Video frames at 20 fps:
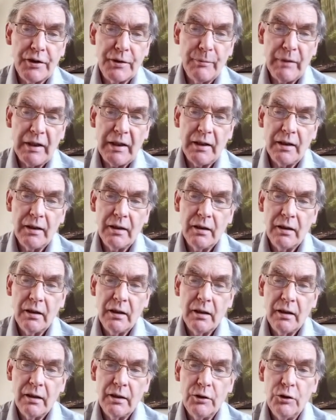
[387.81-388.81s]
me.
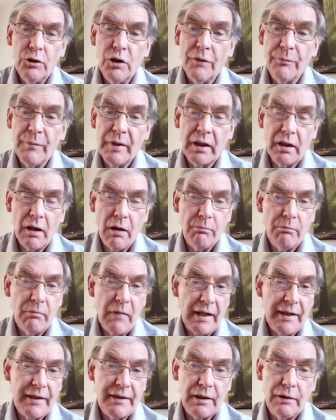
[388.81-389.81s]
You have become
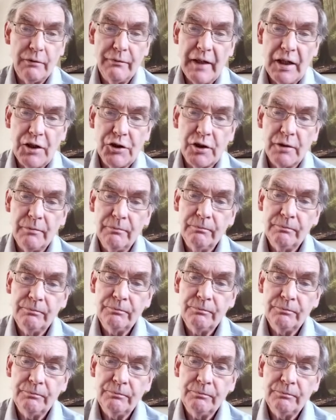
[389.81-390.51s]
my salvation.